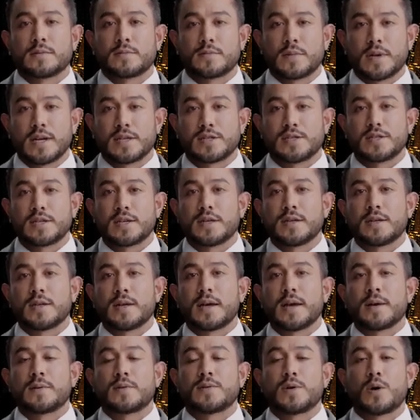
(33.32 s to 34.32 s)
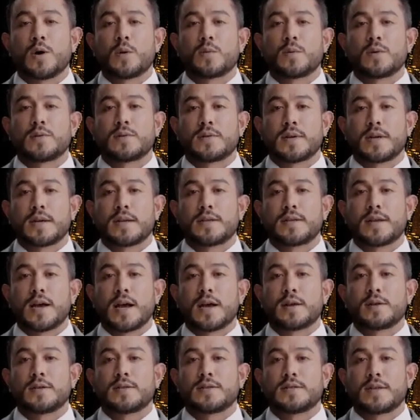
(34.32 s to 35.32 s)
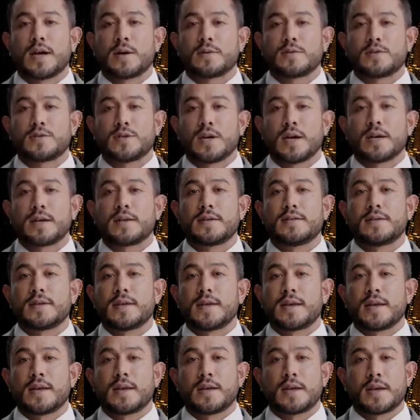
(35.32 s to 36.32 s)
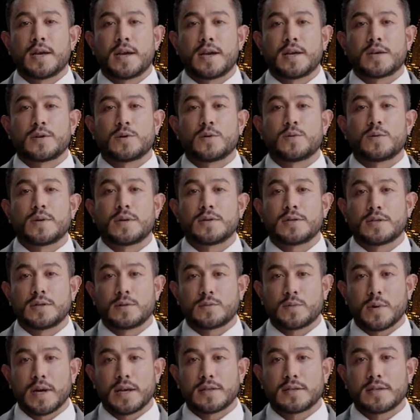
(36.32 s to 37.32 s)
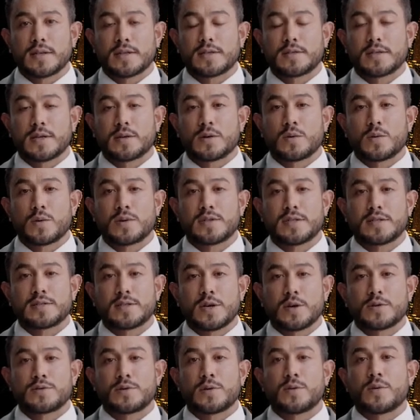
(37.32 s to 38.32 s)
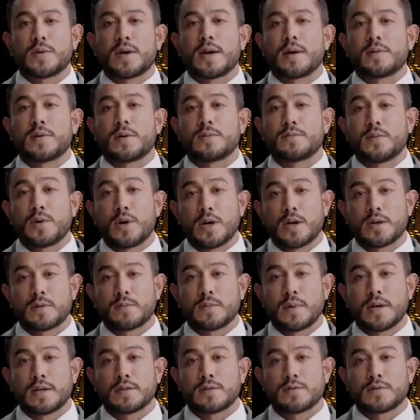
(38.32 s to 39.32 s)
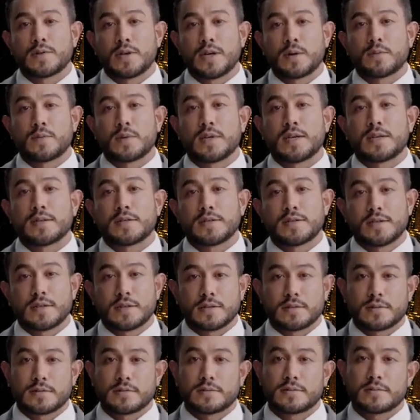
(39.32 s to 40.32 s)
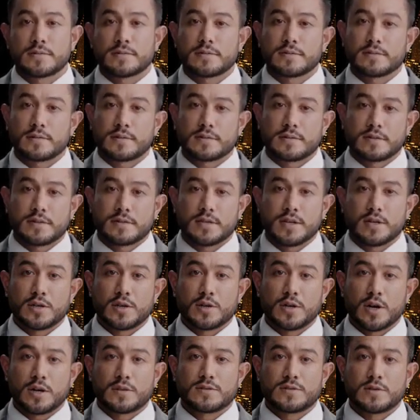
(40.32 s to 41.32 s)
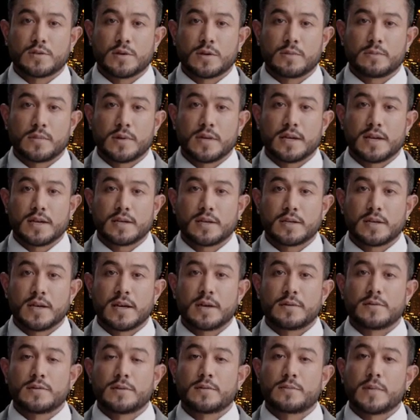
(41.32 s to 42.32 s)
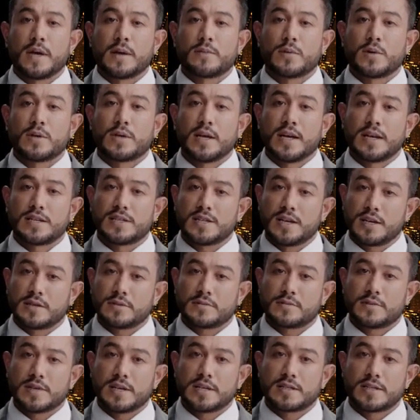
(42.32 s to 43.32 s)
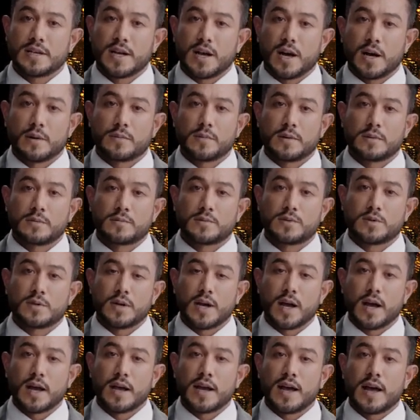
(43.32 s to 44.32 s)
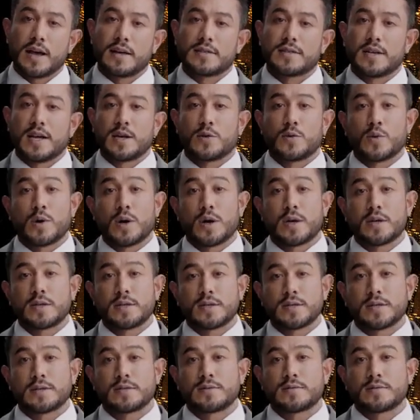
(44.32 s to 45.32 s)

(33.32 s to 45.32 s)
Beijing claims almost the entire South China Sea, including the Spratlys, which is also claimed in part by the Philippines. There are also competing claims by Malaysia, Vietnam, Brunei, and Taiwan.